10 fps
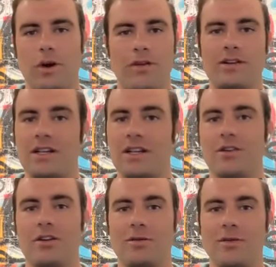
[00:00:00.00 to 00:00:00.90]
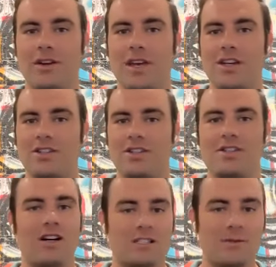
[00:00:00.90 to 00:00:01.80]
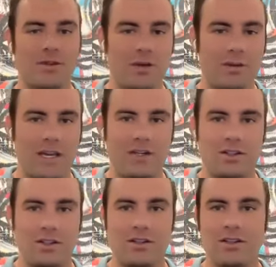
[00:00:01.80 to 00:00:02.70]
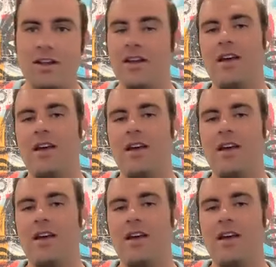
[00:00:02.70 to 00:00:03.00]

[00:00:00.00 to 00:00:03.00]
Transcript: whether it's internal communications, customer communications,